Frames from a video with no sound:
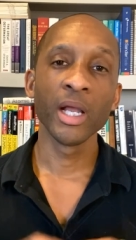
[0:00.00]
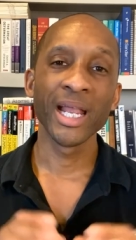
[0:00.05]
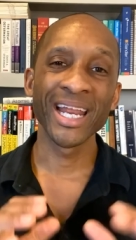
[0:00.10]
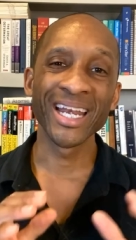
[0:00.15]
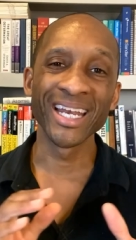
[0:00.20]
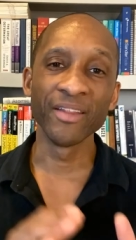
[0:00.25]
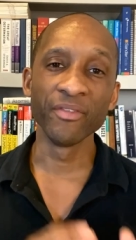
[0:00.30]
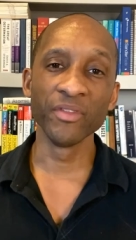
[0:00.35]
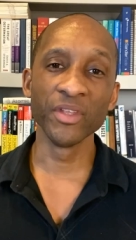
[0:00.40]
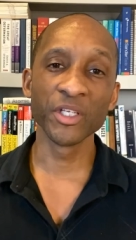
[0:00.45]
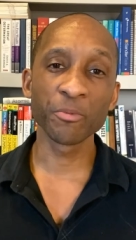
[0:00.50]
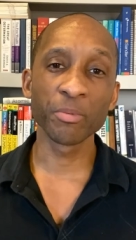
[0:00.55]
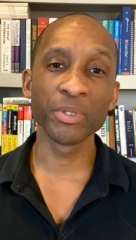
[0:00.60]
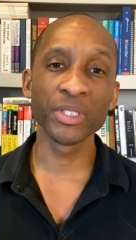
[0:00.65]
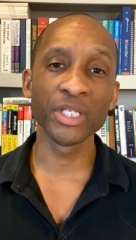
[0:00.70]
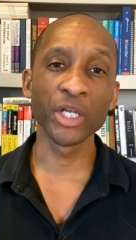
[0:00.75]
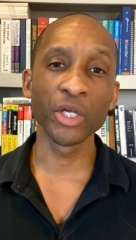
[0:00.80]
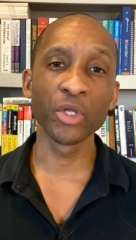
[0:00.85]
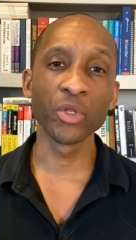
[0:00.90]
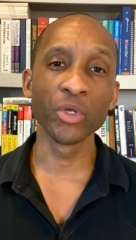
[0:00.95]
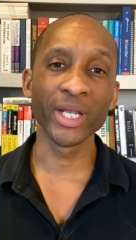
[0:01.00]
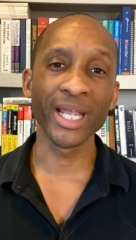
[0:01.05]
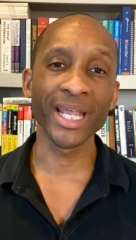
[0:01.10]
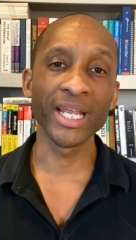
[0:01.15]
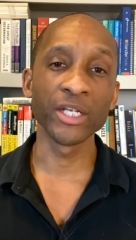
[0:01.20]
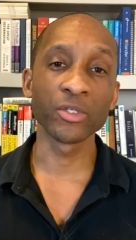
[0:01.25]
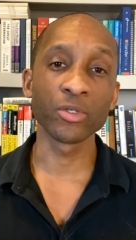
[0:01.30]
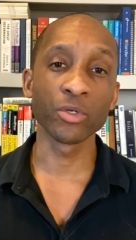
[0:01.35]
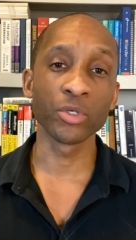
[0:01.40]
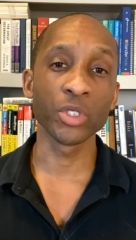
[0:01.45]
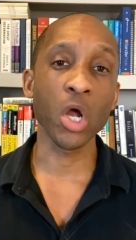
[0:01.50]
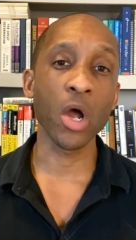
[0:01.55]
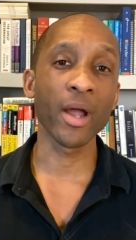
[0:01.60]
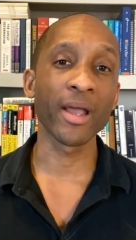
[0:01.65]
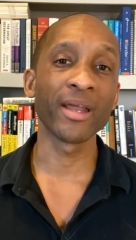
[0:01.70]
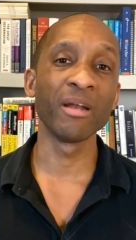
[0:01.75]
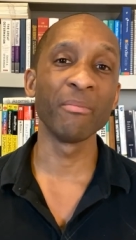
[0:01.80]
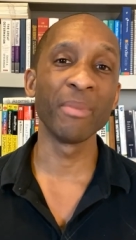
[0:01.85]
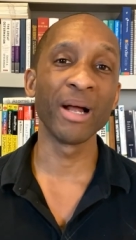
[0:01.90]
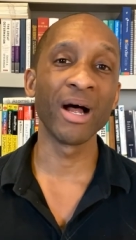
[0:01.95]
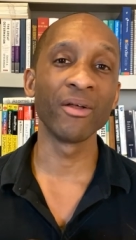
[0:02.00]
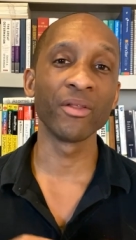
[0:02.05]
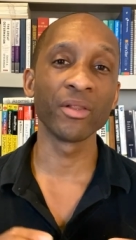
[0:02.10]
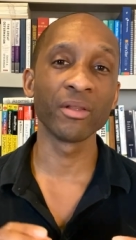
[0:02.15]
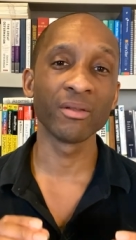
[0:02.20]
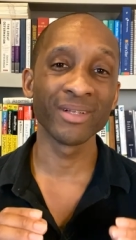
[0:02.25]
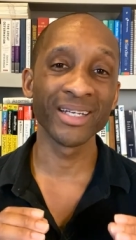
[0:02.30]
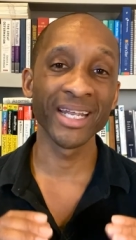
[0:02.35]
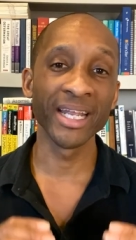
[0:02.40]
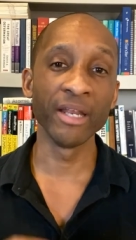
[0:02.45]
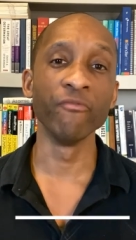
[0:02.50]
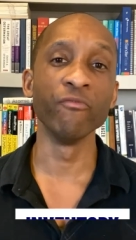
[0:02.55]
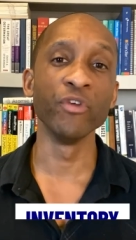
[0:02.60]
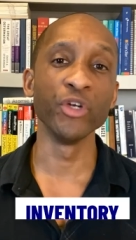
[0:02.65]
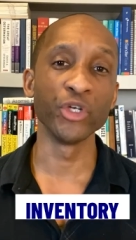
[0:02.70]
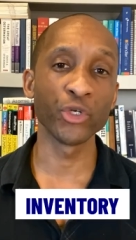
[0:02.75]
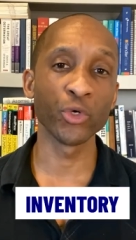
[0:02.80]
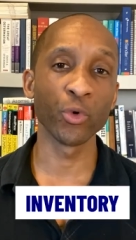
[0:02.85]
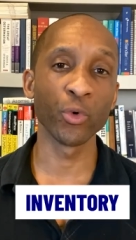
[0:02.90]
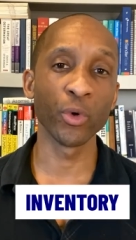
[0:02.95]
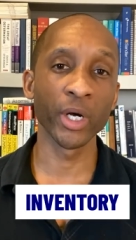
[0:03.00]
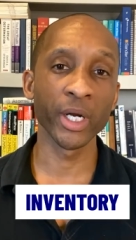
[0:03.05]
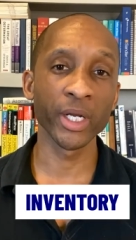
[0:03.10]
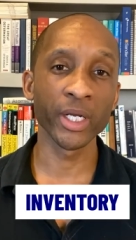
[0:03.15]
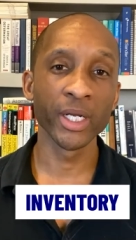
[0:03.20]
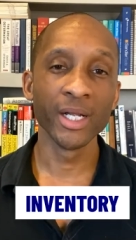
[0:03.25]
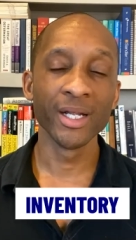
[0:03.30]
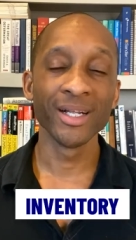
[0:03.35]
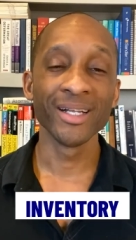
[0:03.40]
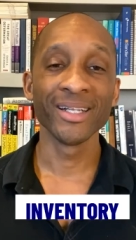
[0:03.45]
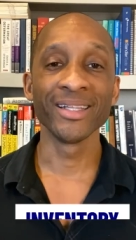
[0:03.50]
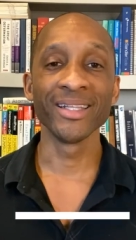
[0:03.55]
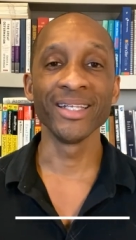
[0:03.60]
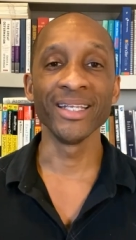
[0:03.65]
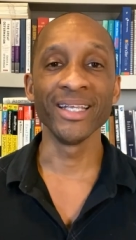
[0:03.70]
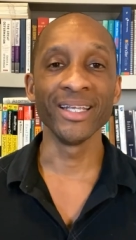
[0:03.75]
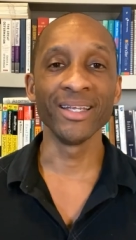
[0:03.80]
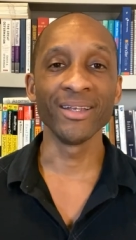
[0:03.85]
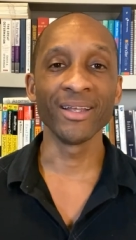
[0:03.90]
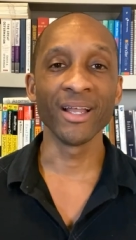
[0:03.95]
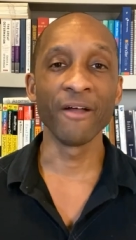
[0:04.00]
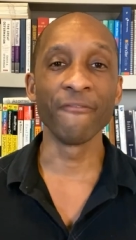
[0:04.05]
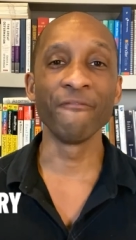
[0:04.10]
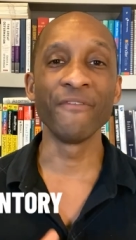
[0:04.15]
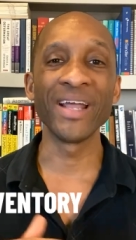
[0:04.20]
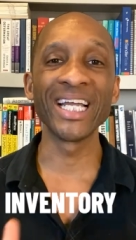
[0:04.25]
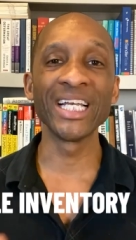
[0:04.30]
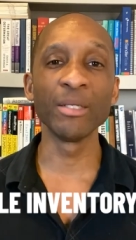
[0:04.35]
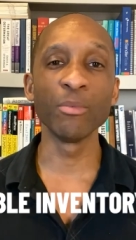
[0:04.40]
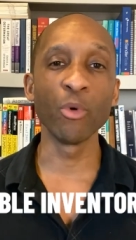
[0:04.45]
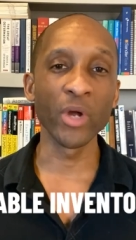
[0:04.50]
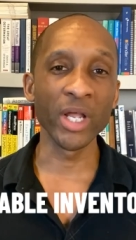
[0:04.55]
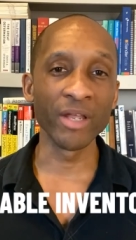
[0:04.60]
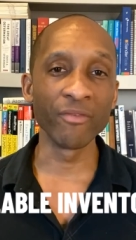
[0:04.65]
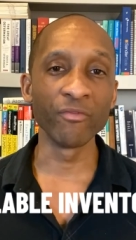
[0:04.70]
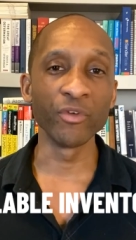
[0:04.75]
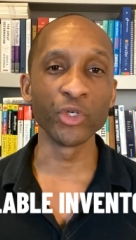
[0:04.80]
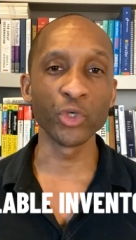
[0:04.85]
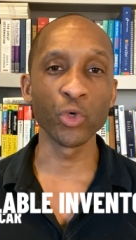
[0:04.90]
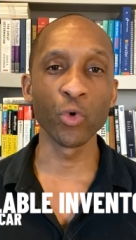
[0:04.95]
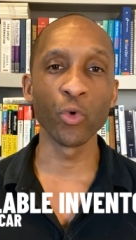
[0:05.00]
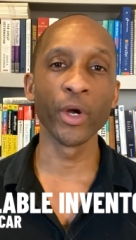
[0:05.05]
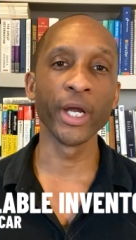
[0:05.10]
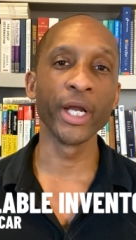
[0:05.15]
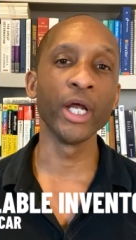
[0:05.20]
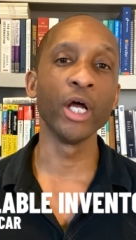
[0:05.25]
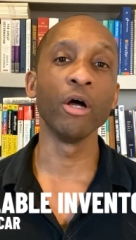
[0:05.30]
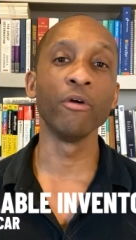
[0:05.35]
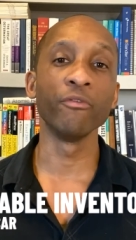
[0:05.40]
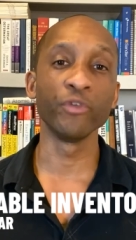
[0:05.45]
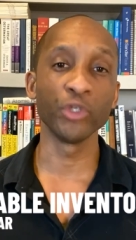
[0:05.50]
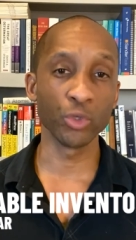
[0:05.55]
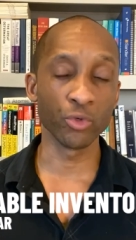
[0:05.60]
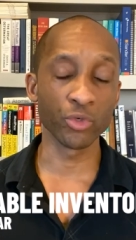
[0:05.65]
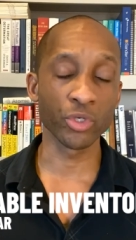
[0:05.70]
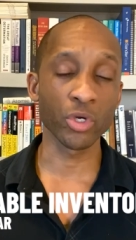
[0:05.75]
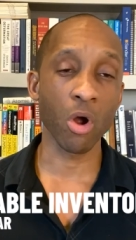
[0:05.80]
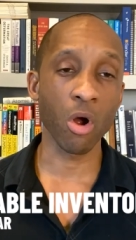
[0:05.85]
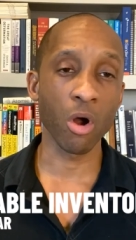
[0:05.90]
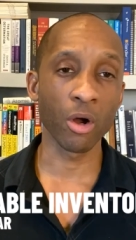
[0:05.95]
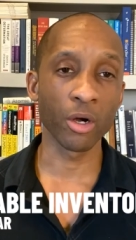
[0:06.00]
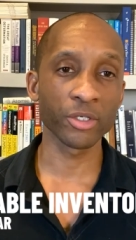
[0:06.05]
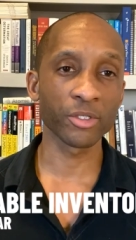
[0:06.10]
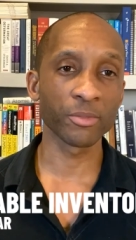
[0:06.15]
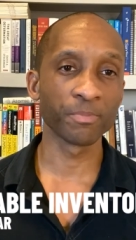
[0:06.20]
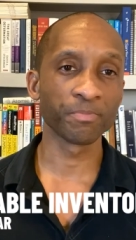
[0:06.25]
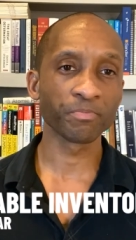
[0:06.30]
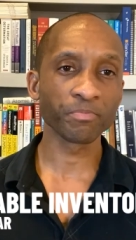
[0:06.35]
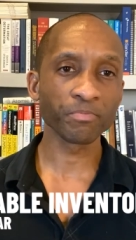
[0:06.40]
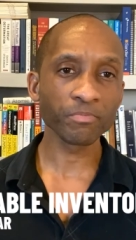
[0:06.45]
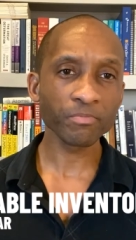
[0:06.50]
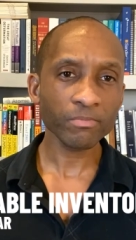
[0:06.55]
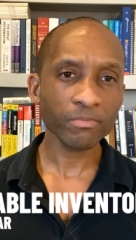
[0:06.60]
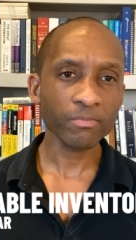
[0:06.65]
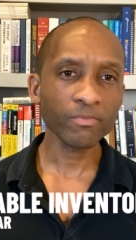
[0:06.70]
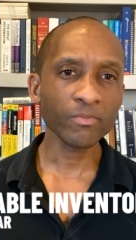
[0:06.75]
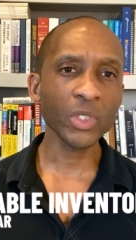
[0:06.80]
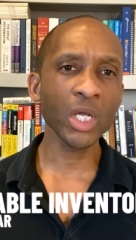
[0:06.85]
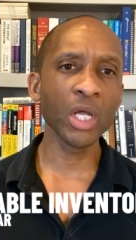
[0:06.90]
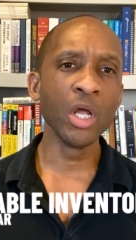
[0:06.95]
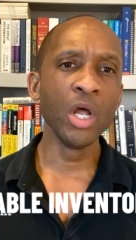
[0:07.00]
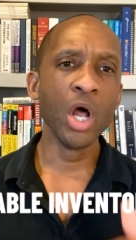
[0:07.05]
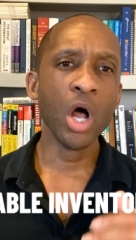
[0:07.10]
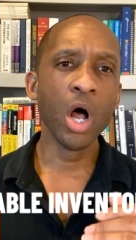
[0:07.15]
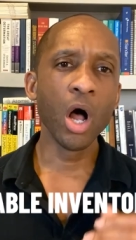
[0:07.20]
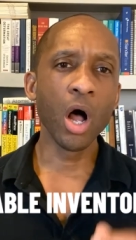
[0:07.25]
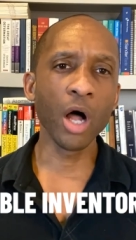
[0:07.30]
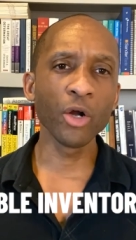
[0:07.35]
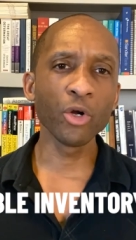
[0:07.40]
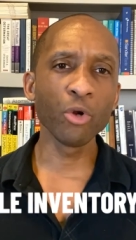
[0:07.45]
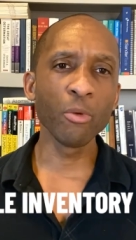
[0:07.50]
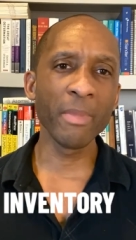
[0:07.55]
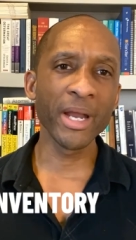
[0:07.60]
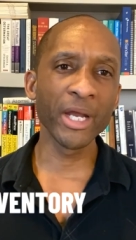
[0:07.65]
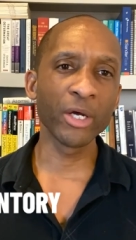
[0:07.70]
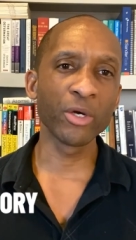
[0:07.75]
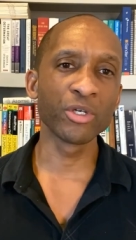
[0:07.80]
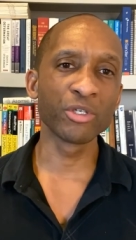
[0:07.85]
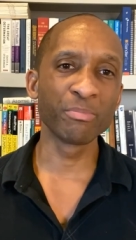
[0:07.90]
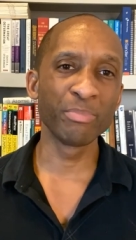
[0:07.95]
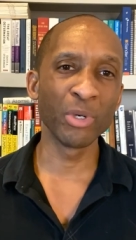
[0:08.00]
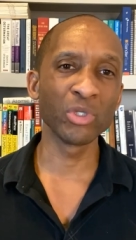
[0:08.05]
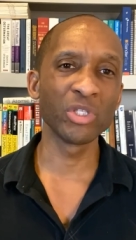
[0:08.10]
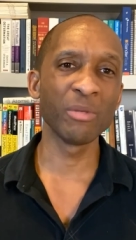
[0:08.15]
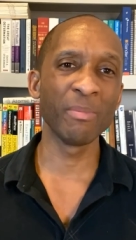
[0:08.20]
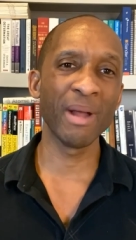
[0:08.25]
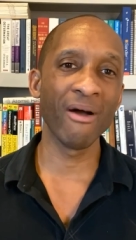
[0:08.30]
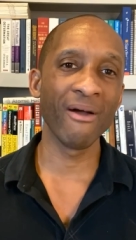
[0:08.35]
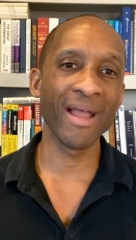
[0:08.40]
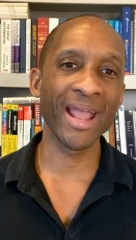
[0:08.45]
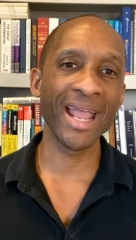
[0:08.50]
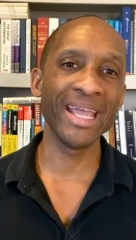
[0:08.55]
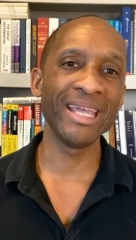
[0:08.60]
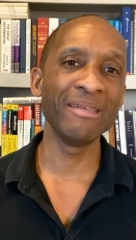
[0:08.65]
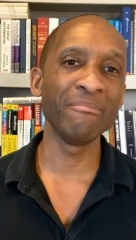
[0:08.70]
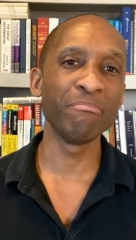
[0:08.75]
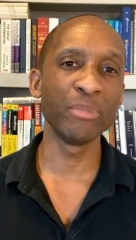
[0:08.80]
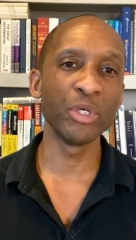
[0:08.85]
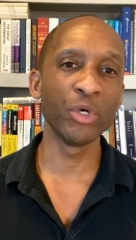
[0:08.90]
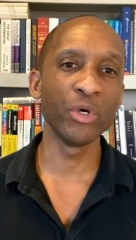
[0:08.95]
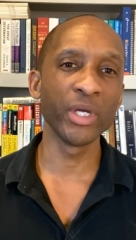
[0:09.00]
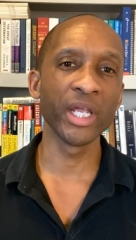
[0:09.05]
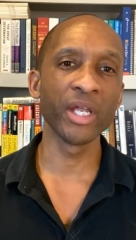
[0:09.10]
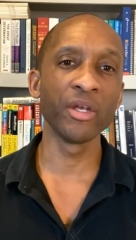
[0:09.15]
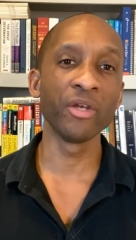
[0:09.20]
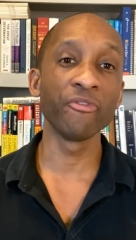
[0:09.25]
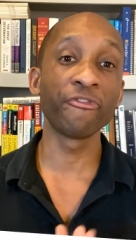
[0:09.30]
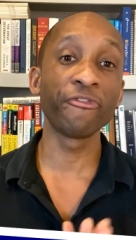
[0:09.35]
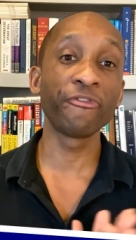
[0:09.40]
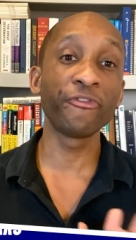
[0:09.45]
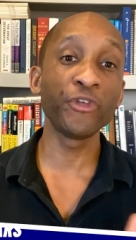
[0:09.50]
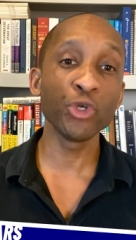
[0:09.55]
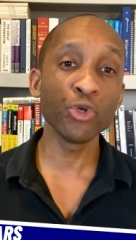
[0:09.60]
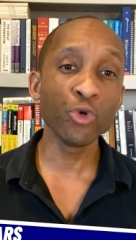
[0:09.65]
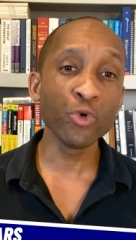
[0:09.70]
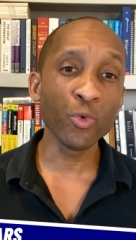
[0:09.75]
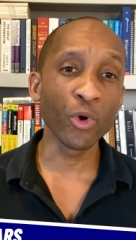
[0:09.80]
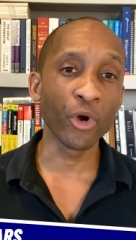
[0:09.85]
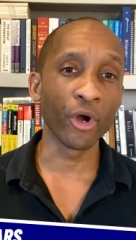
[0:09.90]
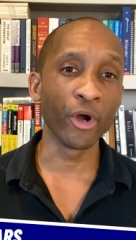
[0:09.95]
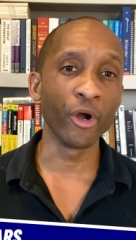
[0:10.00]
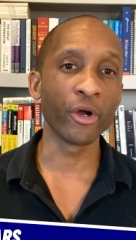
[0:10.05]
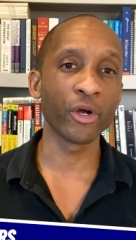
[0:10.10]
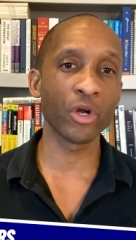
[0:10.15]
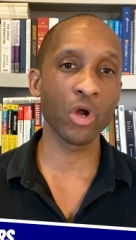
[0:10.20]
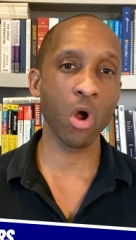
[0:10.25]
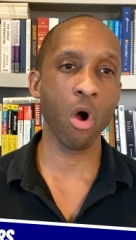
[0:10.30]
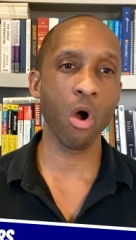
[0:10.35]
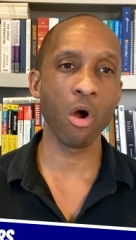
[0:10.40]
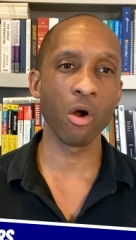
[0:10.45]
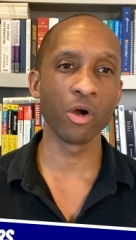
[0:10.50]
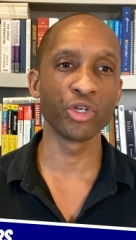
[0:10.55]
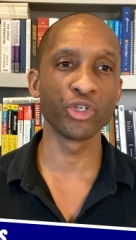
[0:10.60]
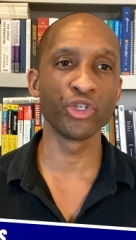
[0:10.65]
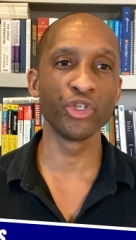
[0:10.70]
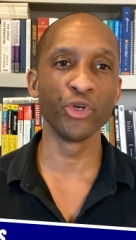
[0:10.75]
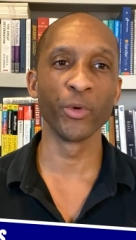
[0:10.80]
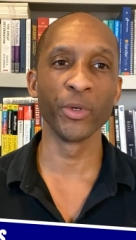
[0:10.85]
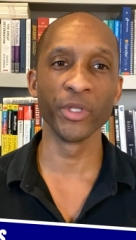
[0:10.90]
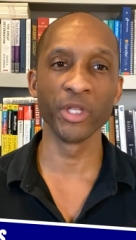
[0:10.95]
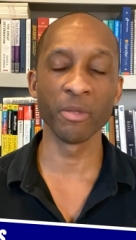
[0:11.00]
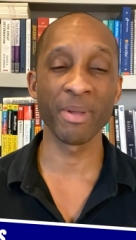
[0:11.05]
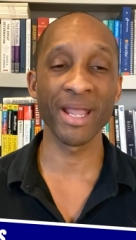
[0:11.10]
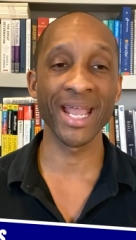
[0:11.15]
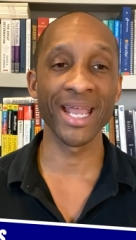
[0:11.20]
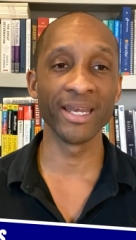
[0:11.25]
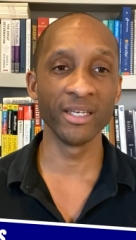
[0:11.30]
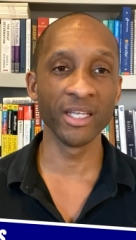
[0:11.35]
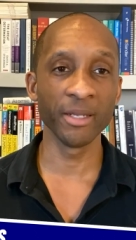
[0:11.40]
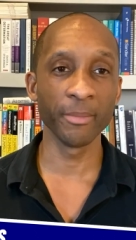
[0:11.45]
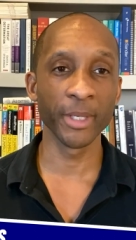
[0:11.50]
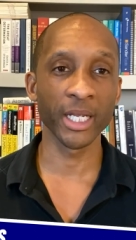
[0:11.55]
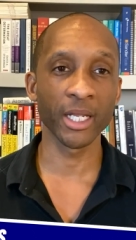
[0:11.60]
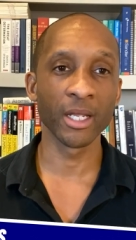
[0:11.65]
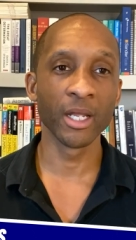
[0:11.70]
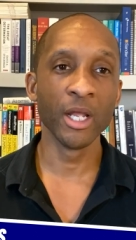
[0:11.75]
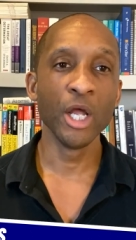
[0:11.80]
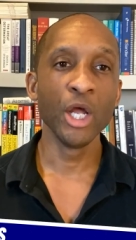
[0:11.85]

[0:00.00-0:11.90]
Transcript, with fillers: And in this particular case, they're talking about inventory, the available inventory of used cars. Automakers built about 8 million fewer cars during the pandemic